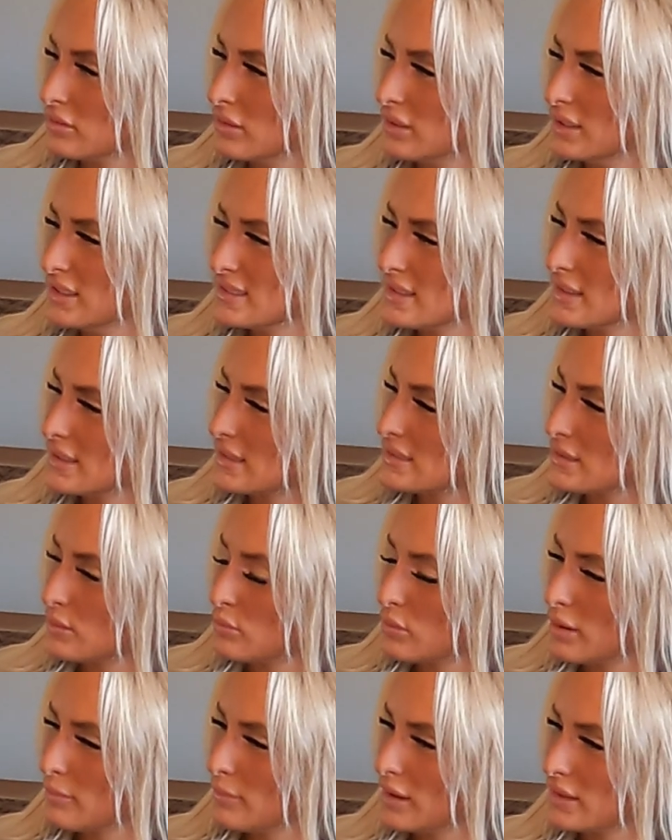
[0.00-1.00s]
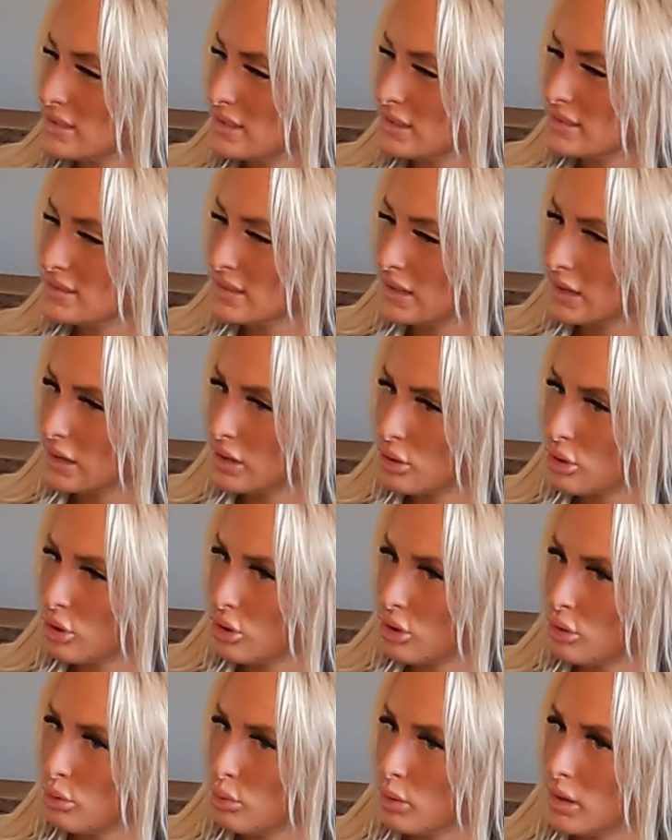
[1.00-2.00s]
it's like somewhere in Mexico. It's like
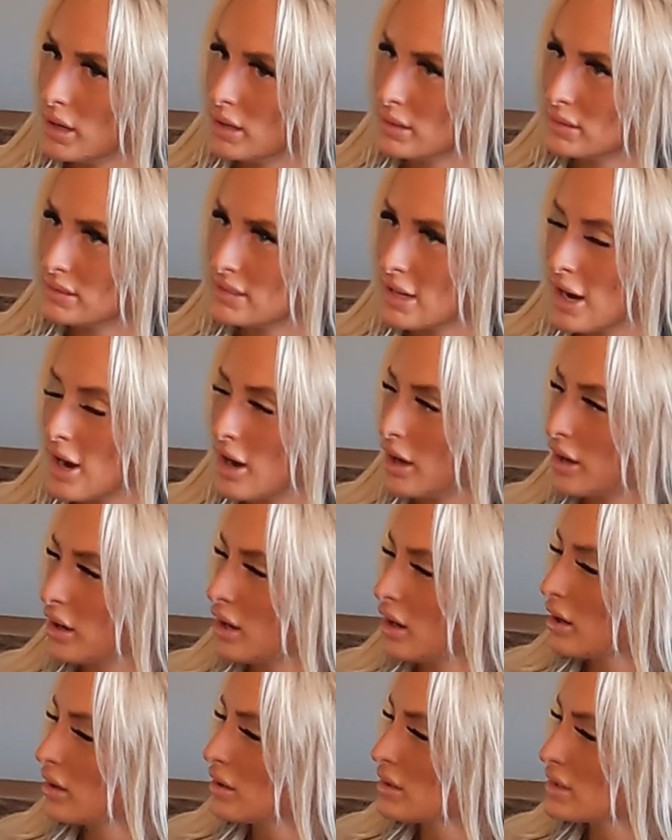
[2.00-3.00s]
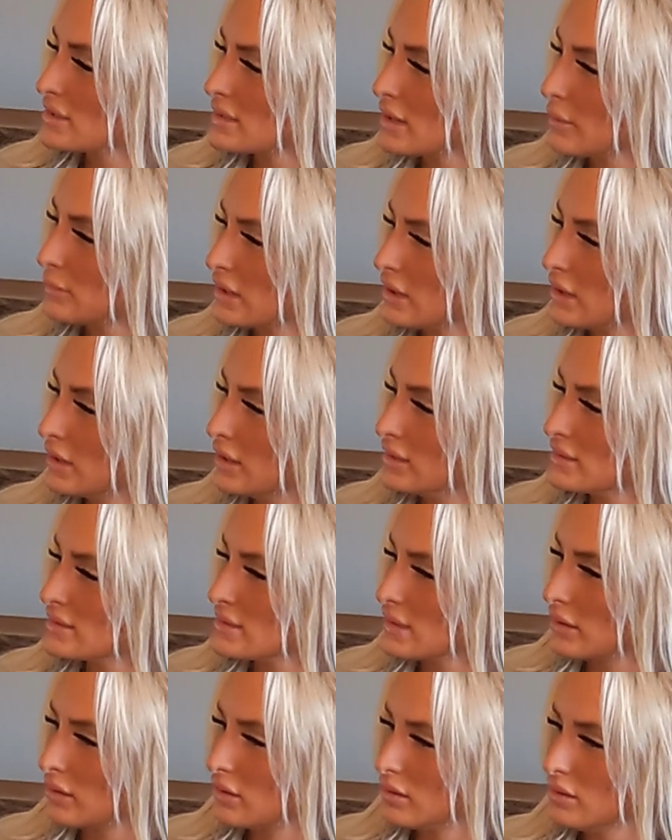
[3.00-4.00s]
Quintana or something. It's
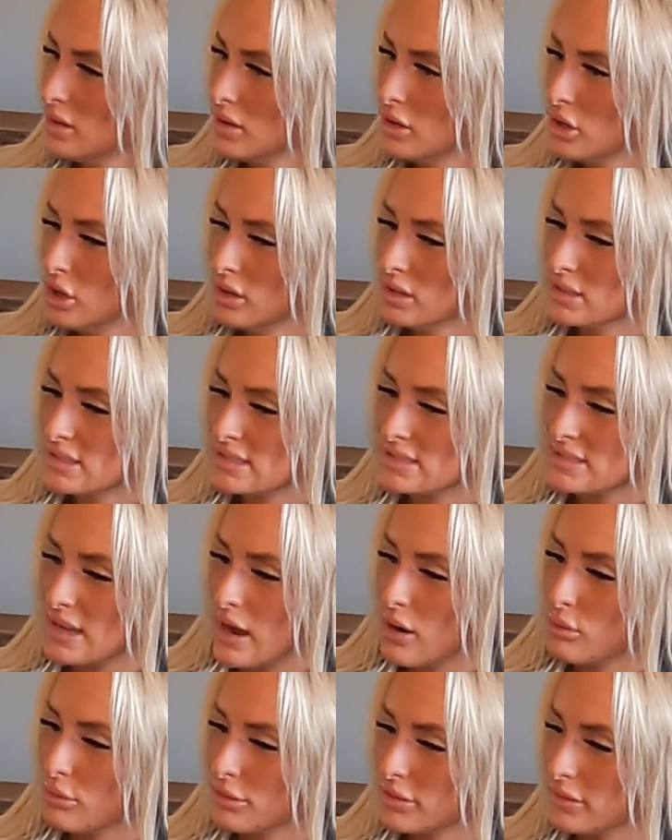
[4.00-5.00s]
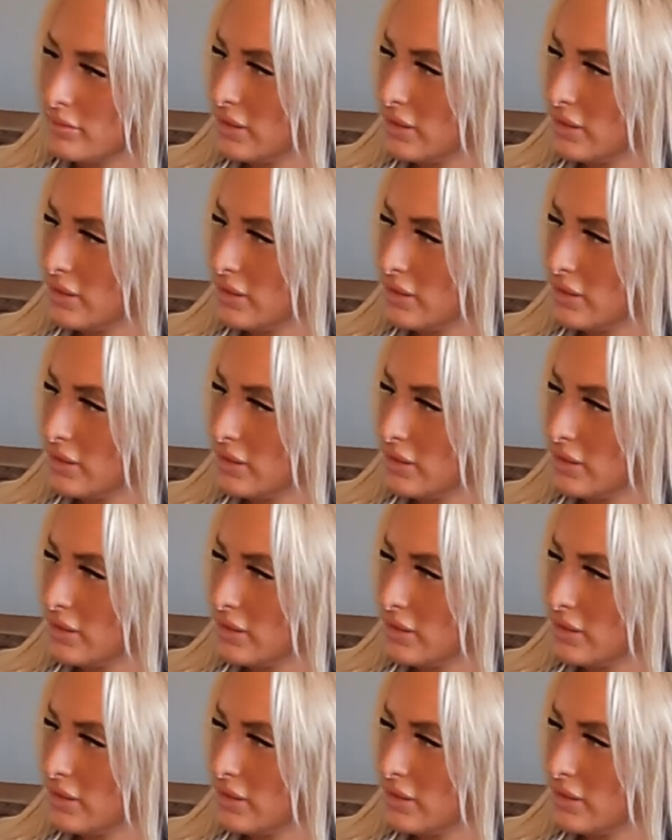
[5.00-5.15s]
like south of